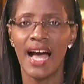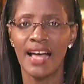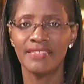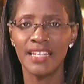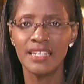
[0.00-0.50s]

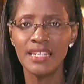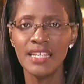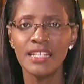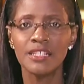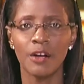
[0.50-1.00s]
and the
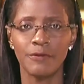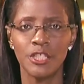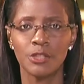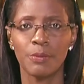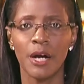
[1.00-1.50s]
needs of
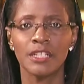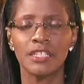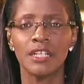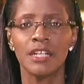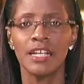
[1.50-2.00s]
each
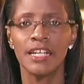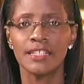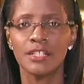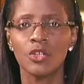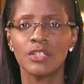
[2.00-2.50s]
party
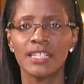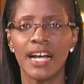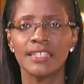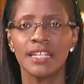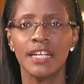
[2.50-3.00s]
is looked
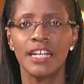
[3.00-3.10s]
at